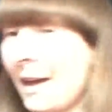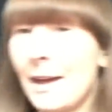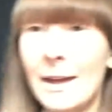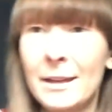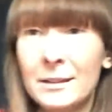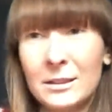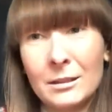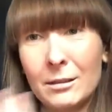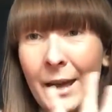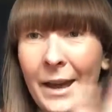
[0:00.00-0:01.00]
And
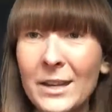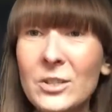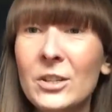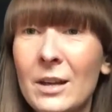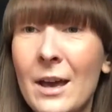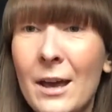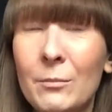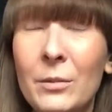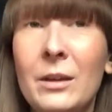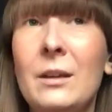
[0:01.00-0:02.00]

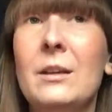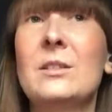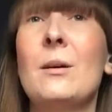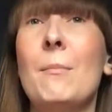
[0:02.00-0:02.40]
H&M is